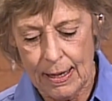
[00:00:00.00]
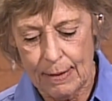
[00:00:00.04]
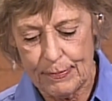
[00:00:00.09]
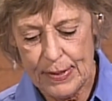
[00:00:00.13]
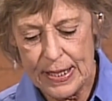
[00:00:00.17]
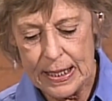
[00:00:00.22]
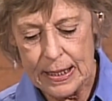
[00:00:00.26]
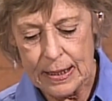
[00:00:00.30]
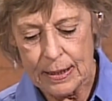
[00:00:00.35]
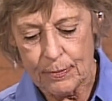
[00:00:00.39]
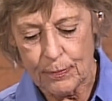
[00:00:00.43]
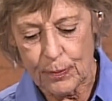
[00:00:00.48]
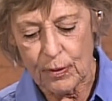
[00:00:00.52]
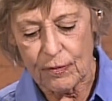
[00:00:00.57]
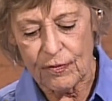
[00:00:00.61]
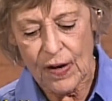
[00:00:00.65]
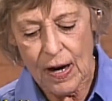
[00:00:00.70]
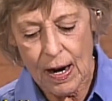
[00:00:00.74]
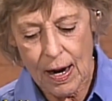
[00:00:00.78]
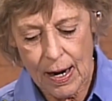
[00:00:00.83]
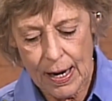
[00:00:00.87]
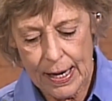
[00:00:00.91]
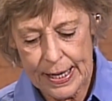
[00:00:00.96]
Beacon
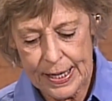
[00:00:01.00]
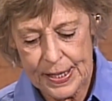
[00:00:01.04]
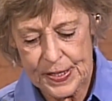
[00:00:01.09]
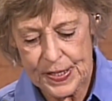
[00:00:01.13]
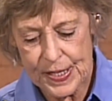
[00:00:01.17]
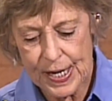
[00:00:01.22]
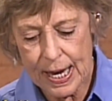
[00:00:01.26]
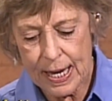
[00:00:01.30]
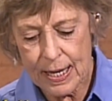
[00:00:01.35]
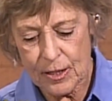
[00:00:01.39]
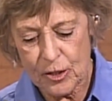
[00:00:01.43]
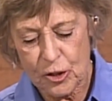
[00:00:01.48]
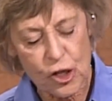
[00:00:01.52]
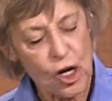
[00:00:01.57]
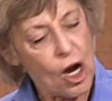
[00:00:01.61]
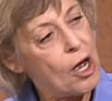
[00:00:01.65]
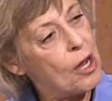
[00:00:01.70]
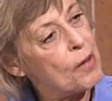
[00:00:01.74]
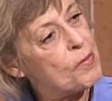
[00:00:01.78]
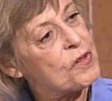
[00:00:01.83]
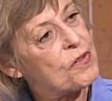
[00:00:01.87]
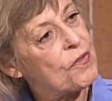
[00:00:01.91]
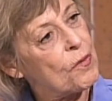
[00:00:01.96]
provides and
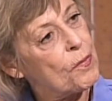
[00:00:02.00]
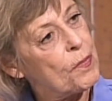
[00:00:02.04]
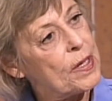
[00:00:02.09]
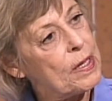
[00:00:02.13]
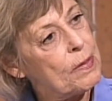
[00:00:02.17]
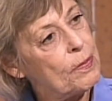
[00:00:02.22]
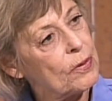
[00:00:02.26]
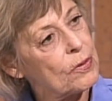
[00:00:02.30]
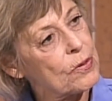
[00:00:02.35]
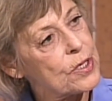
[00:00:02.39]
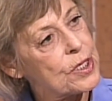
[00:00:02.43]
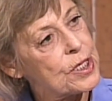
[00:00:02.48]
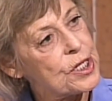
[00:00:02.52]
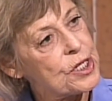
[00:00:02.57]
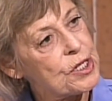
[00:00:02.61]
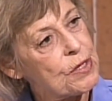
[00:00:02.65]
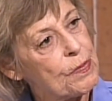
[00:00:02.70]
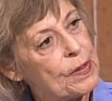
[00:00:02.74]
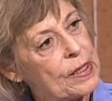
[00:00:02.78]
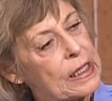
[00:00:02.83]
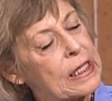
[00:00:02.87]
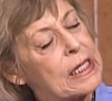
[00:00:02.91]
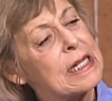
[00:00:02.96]
jobs for people with
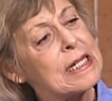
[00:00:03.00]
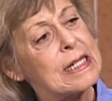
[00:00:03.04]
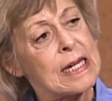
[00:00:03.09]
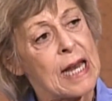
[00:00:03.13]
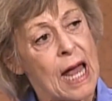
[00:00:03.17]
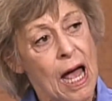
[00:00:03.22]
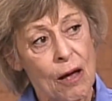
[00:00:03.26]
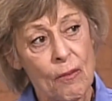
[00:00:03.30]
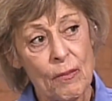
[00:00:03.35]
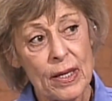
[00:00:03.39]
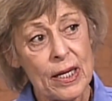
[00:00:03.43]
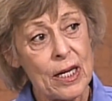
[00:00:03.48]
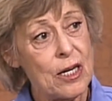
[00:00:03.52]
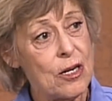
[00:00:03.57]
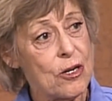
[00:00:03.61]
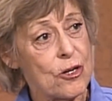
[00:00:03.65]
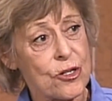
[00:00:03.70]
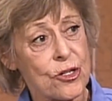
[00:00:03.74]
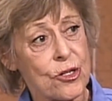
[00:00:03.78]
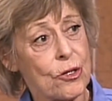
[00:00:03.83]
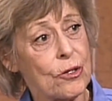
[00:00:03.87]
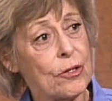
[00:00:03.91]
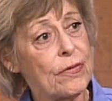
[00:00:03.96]
disabilities, and how many
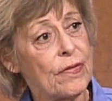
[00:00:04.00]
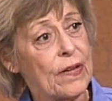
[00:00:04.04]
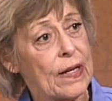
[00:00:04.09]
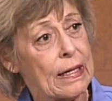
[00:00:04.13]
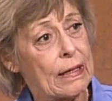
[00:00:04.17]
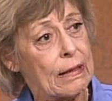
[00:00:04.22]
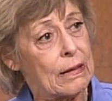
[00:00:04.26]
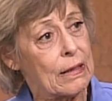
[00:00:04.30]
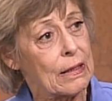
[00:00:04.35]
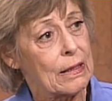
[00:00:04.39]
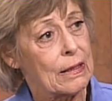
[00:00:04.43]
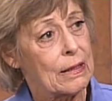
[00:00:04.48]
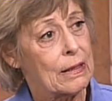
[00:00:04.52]
you're serving.